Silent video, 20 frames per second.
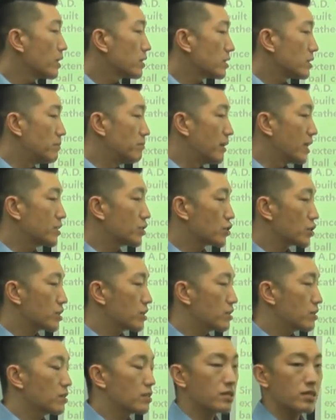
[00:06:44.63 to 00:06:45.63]

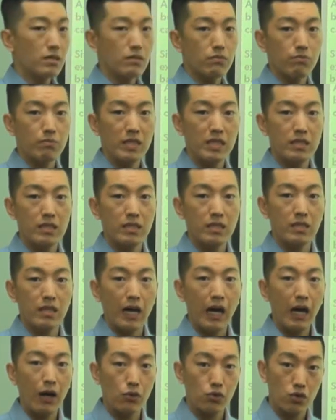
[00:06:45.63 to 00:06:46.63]
dimensions, meaning
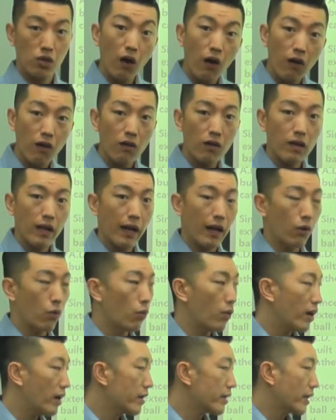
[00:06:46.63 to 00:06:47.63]
how tall, how
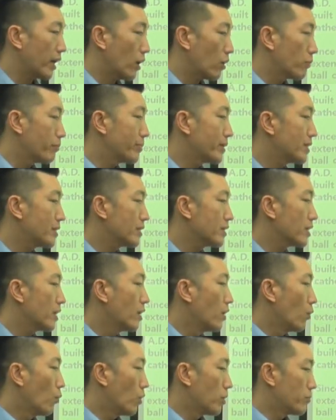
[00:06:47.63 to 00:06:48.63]
wide, how
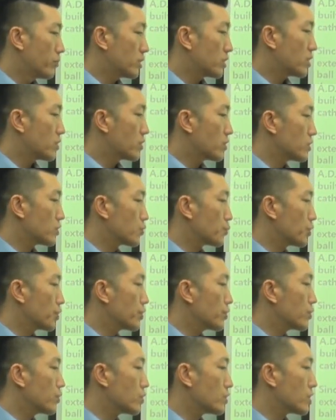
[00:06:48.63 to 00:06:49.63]
big, what materials were
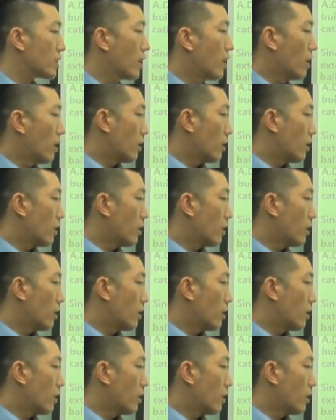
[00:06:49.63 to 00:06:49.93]
used,